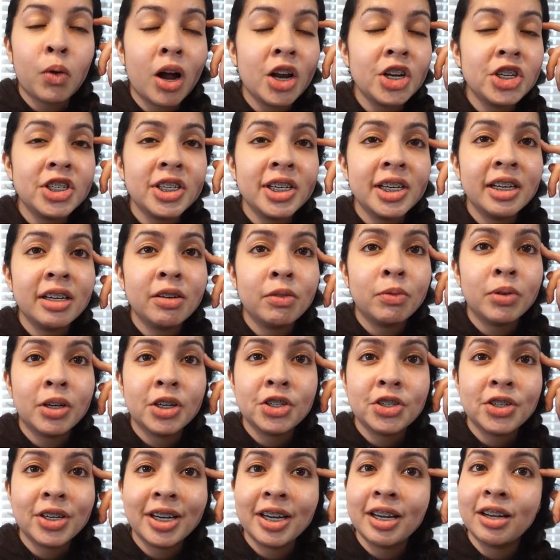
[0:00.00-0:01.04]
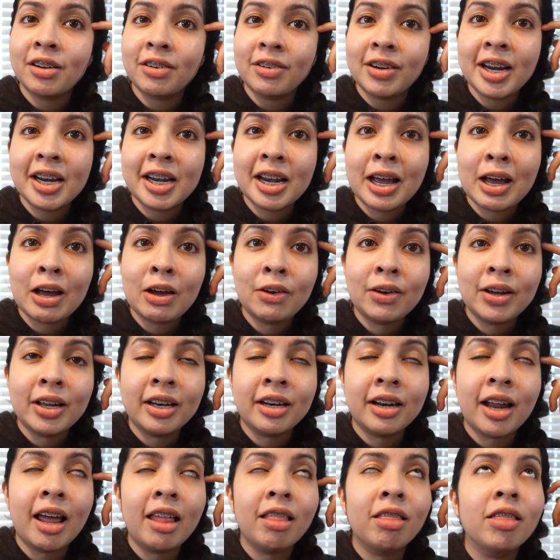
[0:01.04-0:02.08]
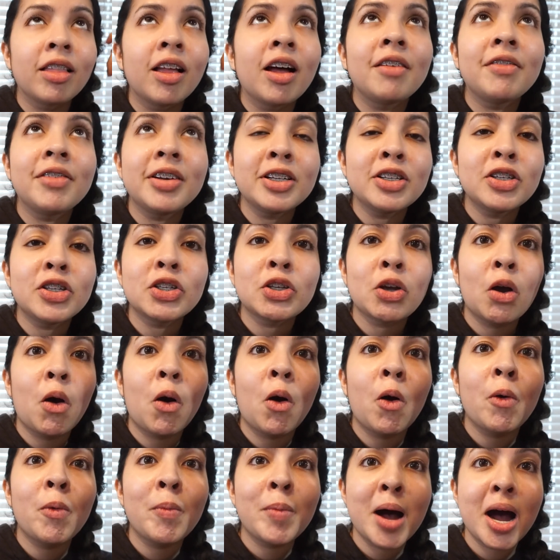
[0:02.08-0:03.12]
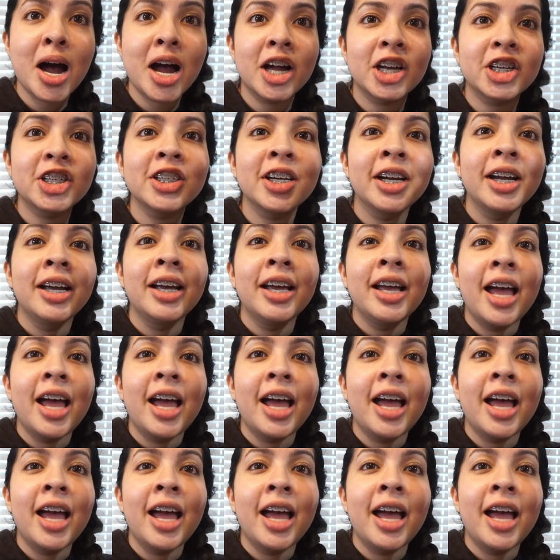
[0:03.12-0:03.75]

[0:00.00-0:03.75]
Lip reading: watching One Tree Hill right now and I love it so much